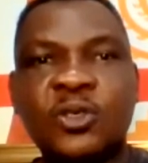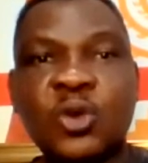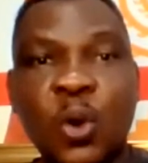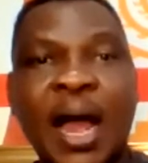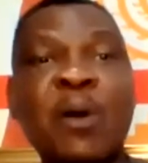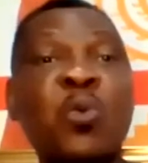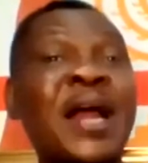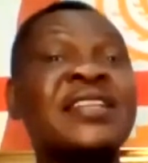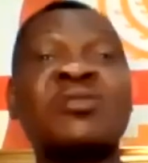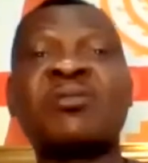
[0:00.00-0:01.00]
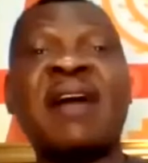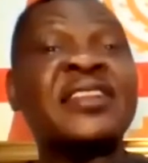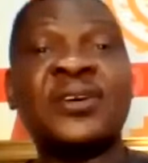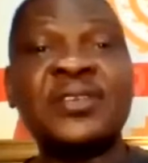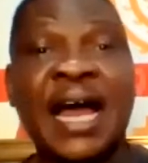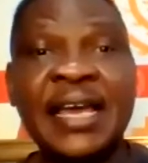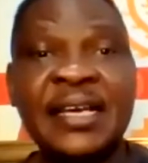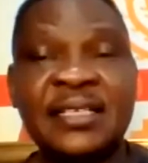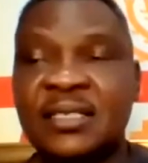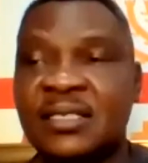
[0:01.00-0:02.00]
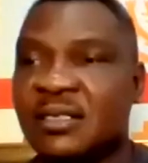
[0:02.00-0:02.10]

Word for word: So I went right under it